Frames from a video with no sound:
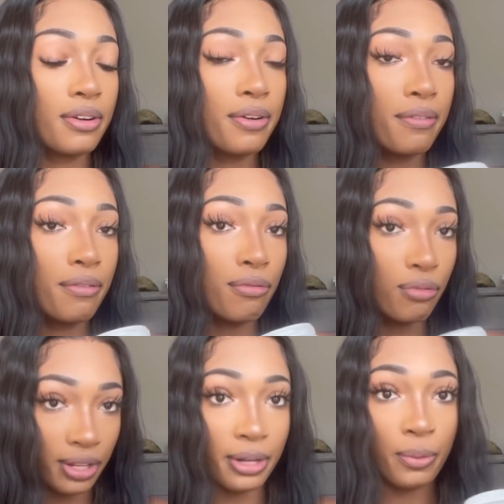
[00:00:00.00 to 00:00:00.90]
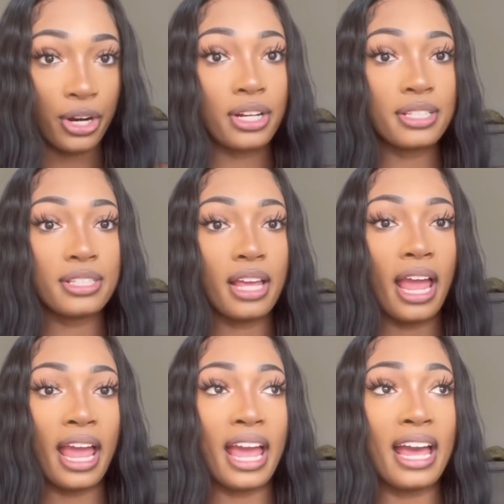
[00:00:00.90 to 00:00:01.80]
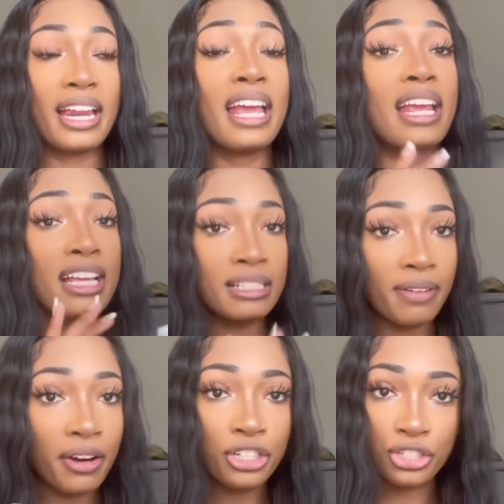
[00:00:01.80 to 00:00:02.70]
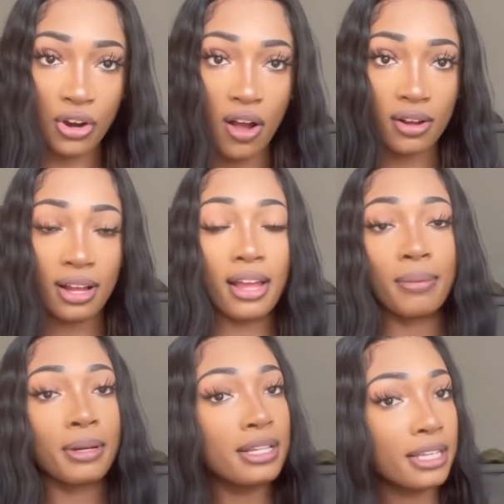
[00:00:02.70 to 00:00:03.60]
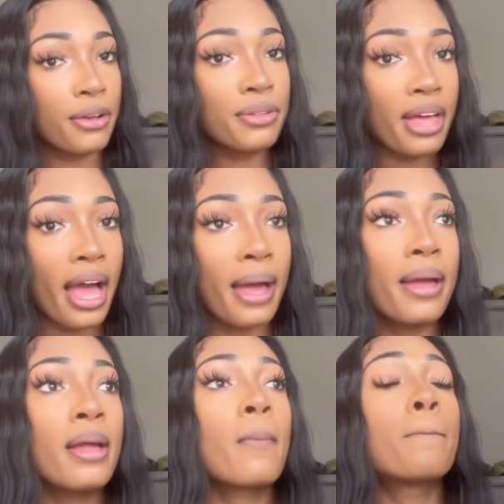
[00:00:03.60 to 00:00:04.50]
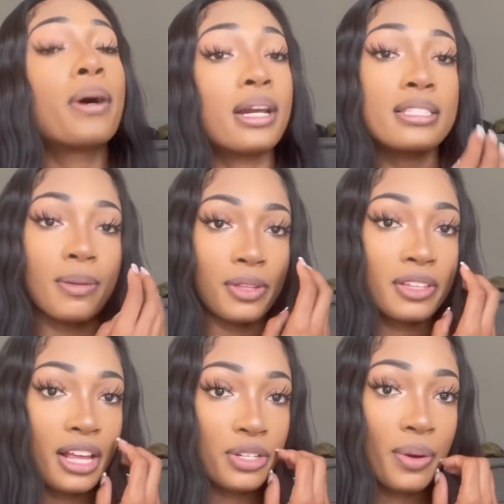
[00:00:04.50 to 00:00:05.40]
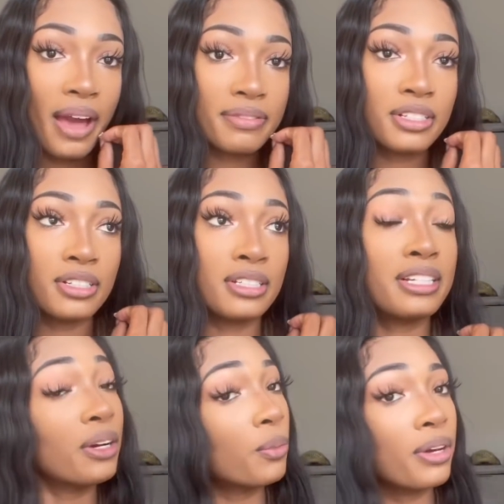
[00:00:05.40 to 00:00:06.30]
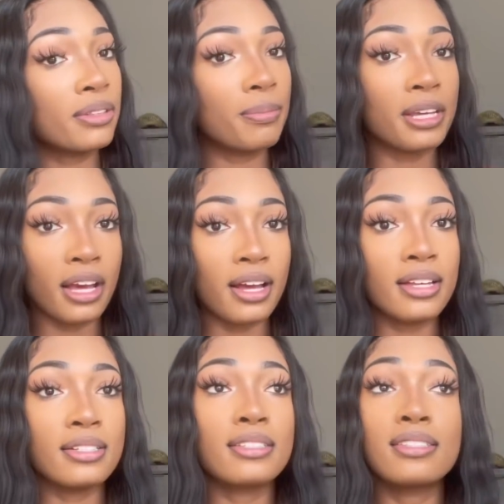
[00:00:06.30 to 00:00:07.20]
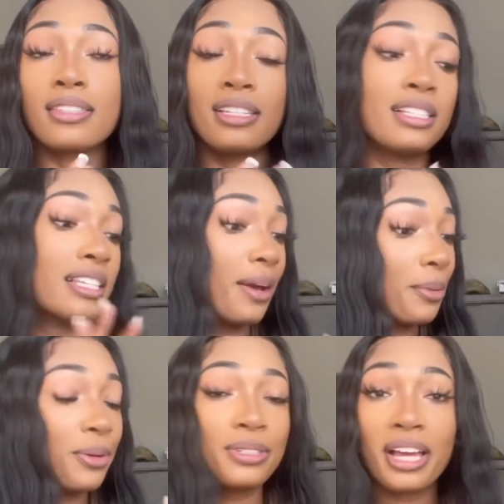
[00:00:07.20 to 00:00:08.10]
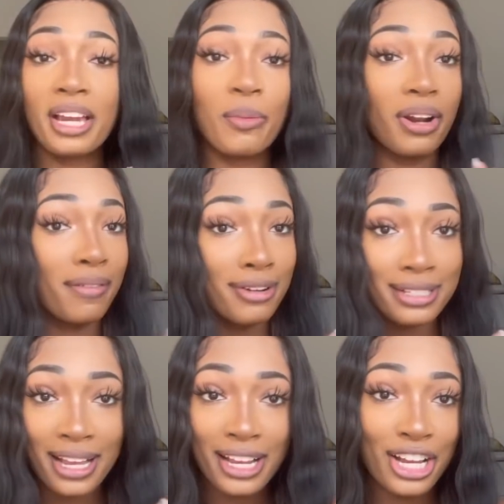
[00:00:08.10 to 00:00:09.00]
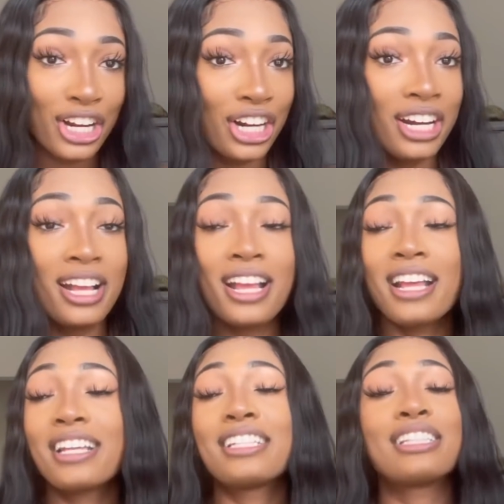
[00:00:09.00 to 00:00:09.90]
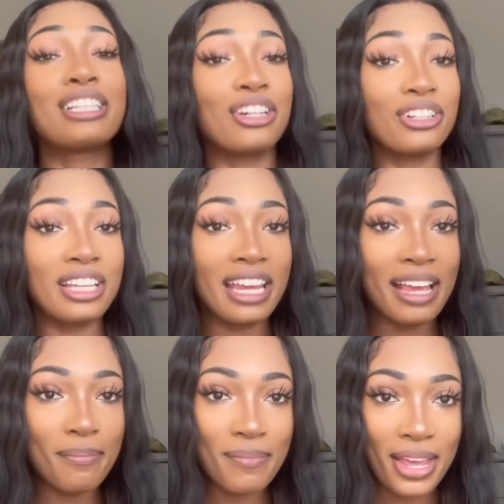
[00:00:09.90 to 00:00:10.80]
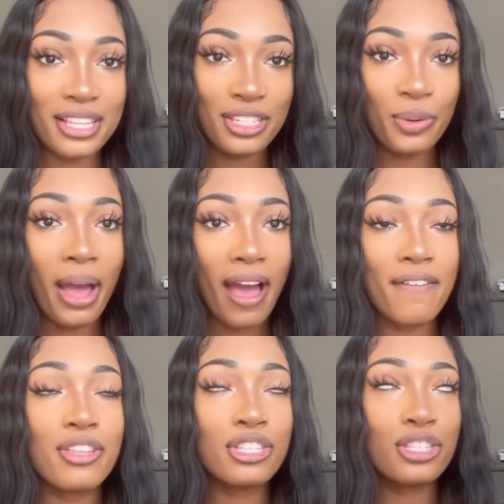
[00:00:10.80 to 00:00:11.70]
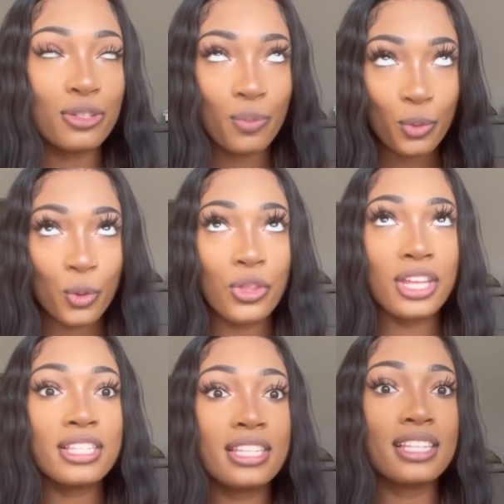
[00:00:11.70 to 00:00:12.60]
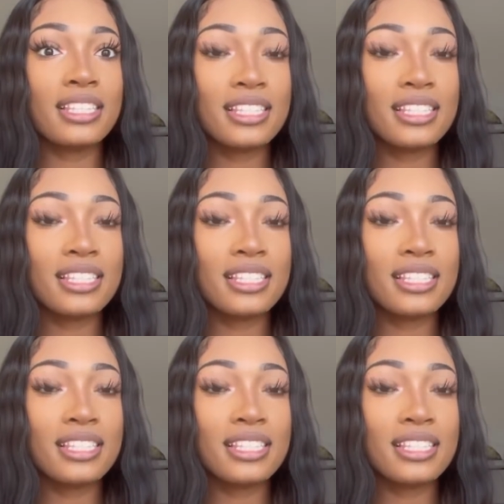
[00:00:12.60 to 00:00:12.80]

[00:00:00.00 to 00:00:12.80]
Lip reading: really works. And it is very strong. I am going to tell you that. But it's something that you have to just deal with because these chemicals, honey, whatever's in here, literally makes you have the smoothest